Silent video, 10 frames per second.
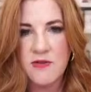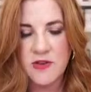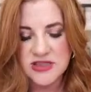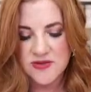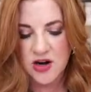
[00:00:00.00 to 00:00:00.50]
It
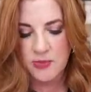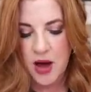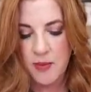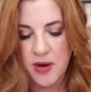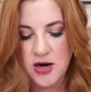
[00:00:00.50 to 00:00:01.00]
feels very
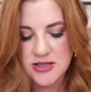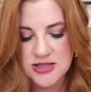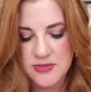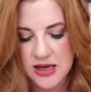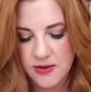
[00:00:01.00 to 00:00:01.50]
pop art
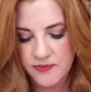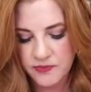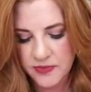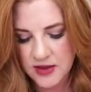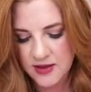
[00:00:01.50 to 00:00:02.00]
to me.
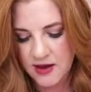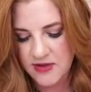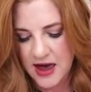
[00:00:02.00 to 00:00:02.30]
Love